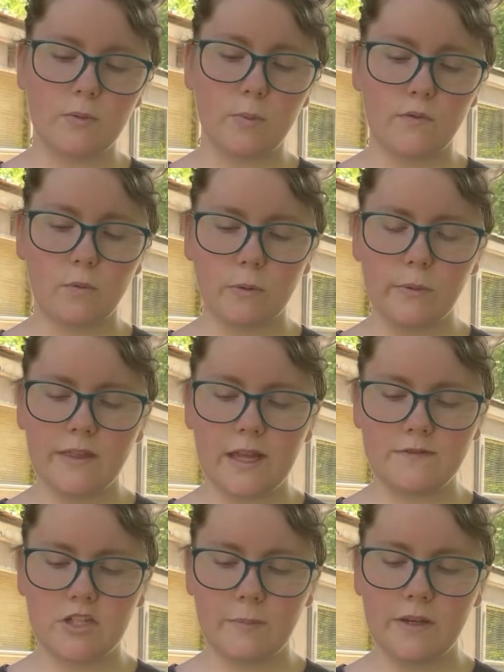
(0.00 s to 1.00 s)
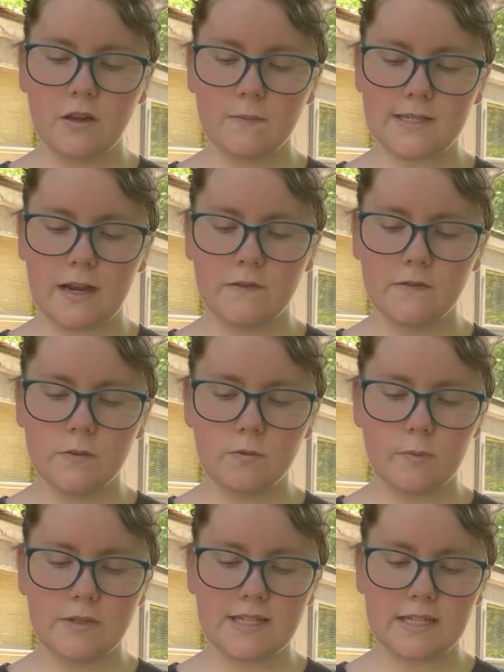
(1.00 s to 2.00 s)
Before we left, Jamie comes out of his
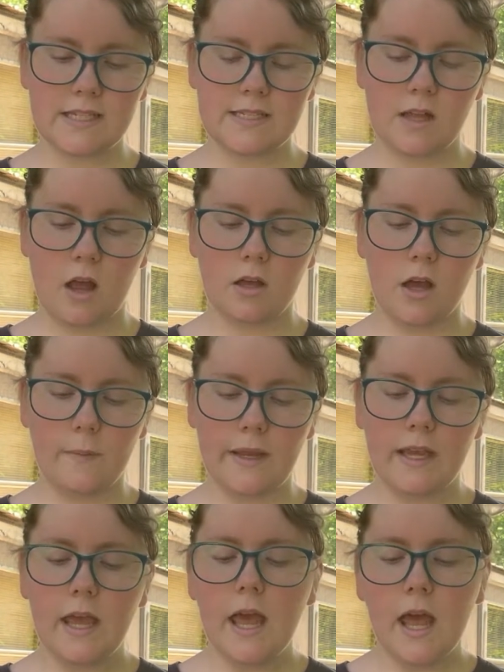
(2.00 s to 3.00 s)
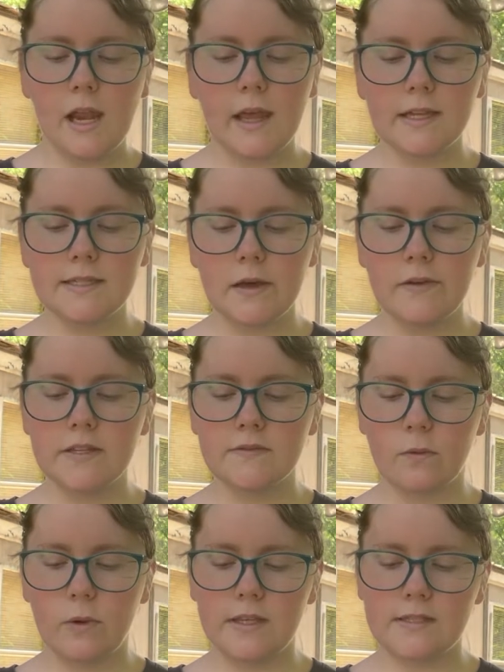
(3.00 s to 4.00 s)
room and says he's not coming, and I could tell his
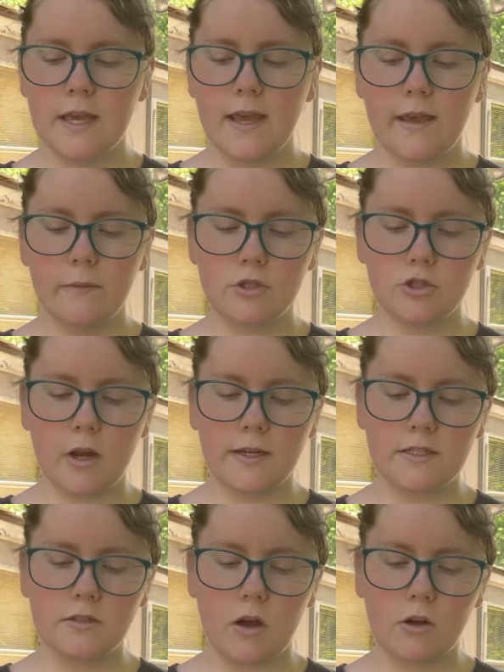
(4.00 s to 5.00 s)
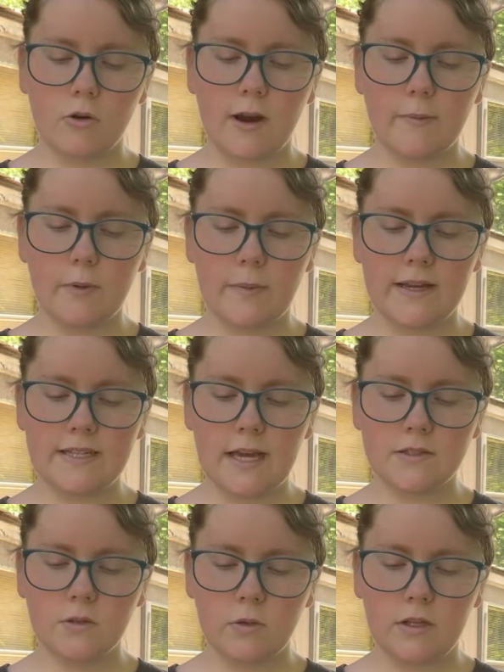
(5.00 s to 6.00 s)
voice. He was trying to not cry, but my dad
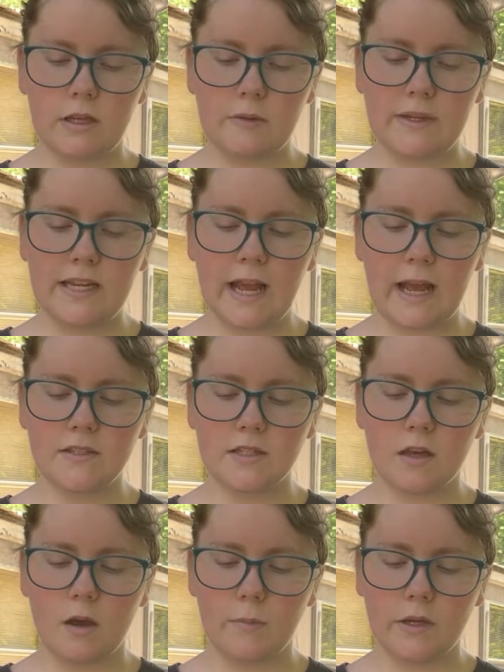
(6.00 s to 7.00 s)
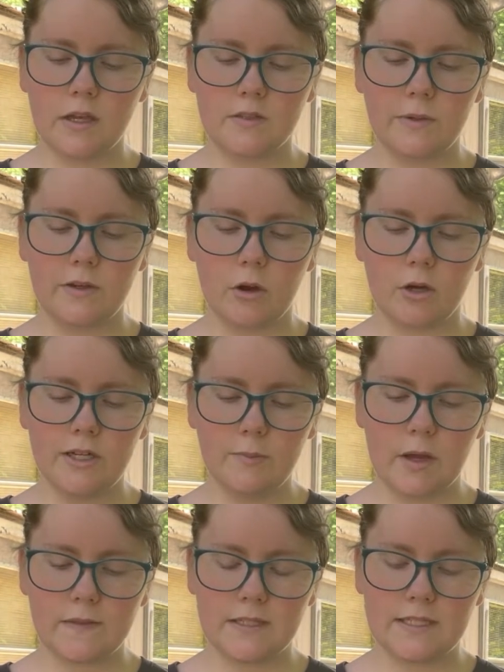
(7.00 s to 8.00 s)
told him he had to come because we'd already
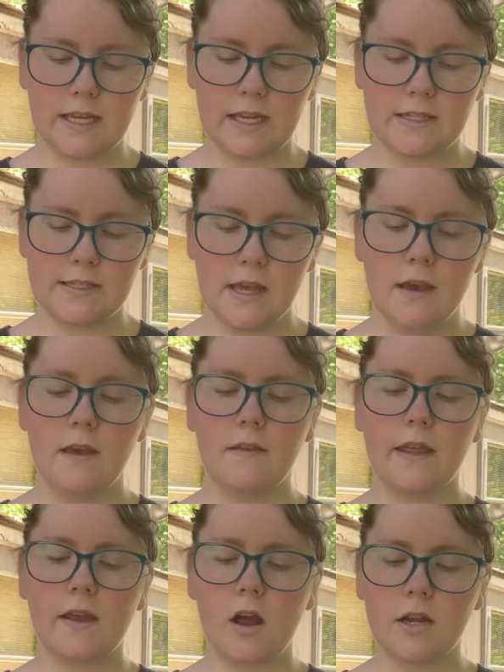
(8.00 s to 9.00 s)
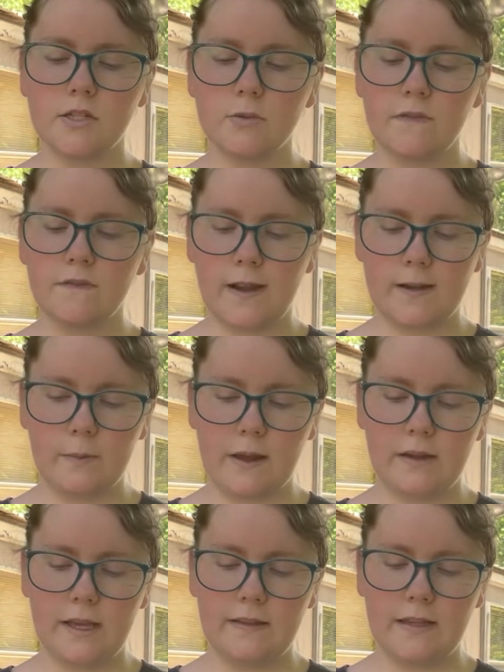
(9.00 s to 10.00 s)
bought the tickets. They got into a fight about
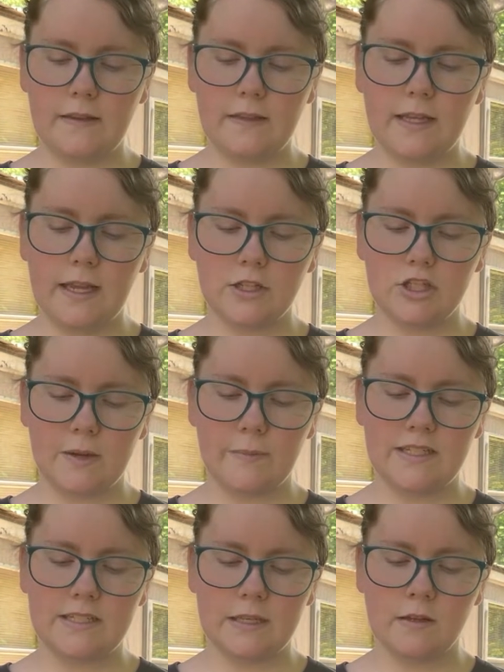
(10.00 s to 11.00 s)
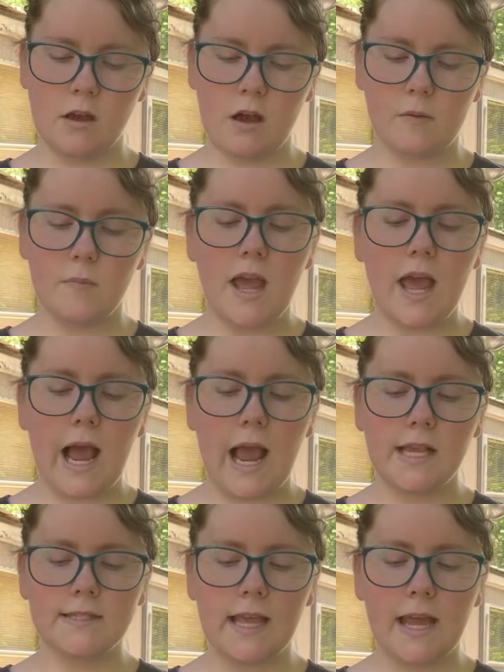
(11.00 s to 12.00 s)
it, and in the end, Jamie did come. I
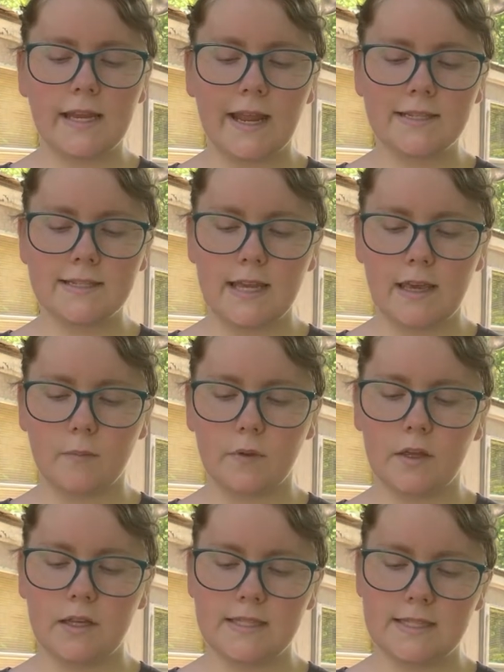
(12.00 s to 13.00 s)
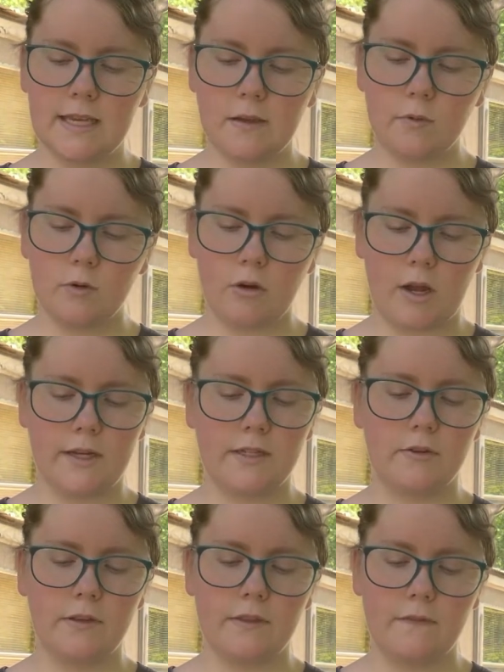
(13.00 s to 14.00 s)
sat next to him, could see him crying
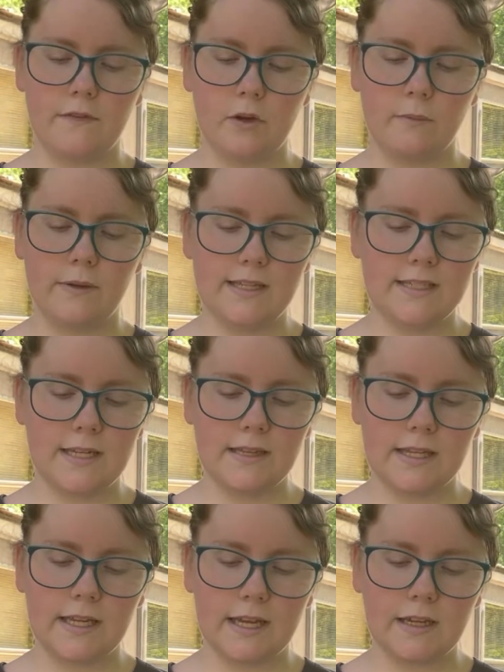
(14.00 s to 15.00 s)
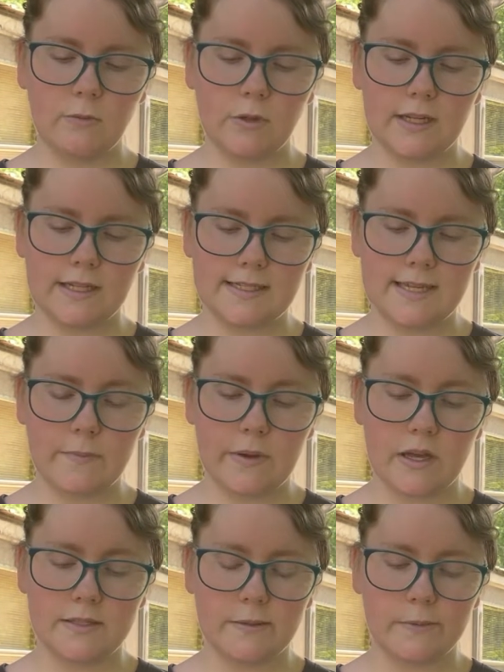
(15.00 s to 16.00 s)
during the film. He didn't think anyone could see
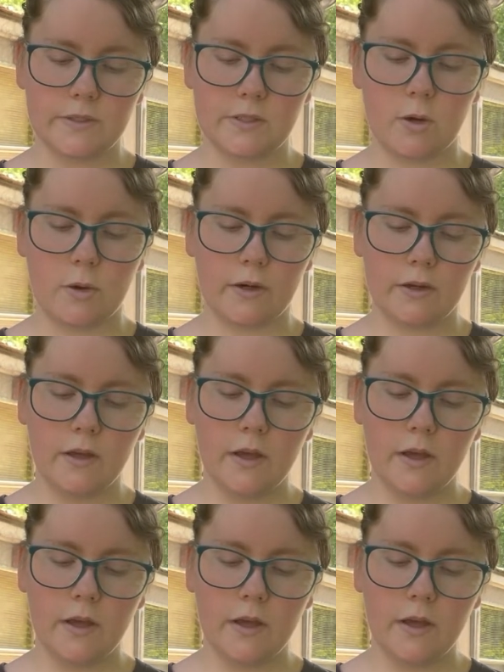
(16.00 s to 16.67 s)
because it was dark.